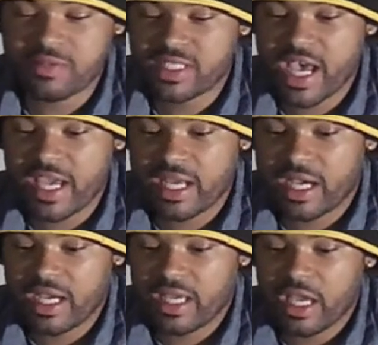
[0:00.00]

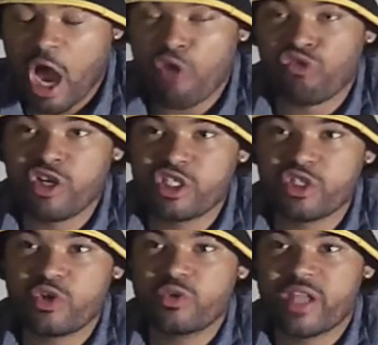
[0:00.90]
Website
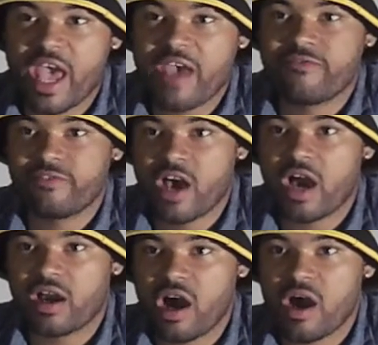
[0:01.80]

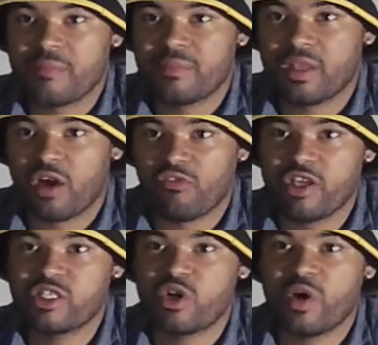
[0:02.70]
originalnaf.com,
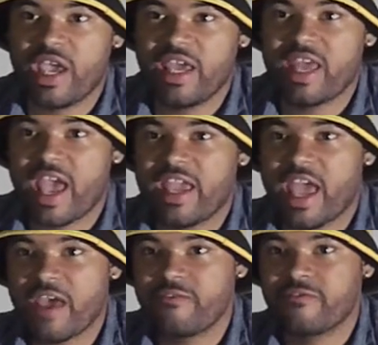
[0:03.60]

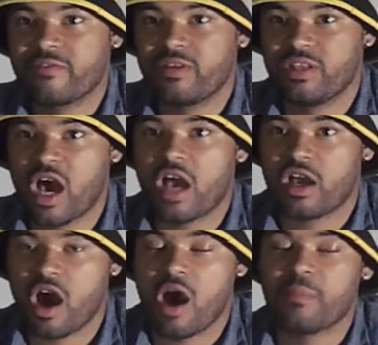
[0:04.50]

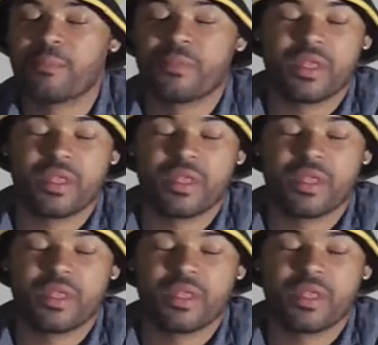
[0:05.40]
originalnaf.com,